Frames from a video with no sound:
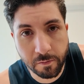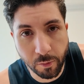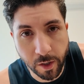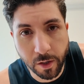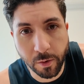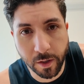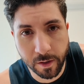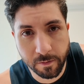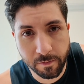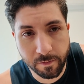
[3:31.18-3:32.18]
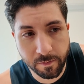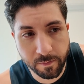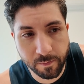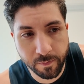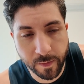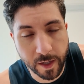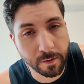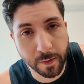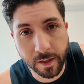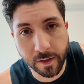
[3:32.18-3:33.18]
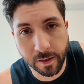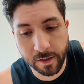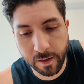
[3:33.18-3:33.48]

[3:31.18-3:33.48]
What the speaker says: what are you doing? It's amazing.